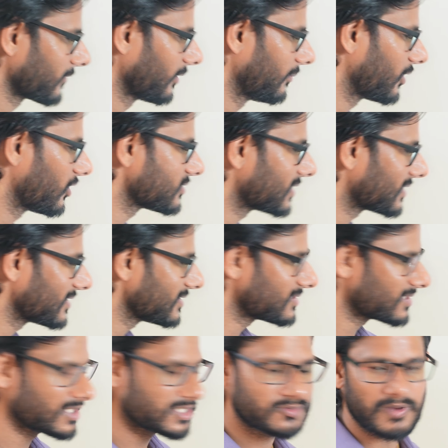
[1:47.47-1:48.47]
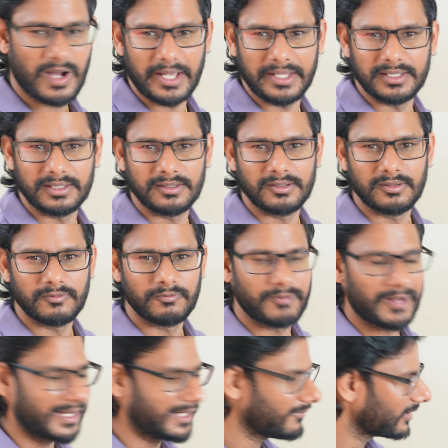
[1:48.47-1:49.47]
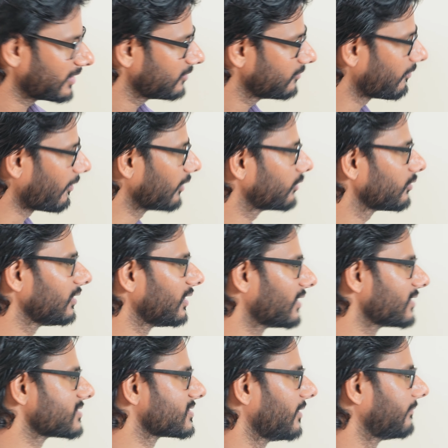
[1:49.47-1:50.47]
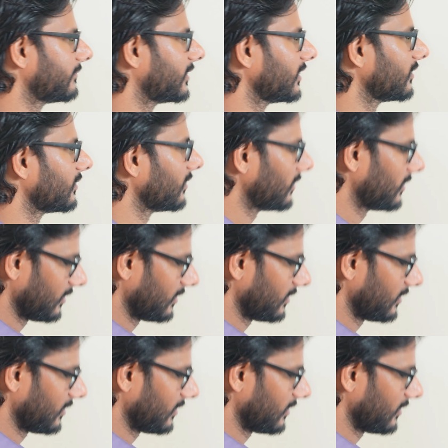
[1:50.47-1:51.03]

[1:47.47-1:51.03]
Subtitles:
Because the reason is why, whenever you want to learn something,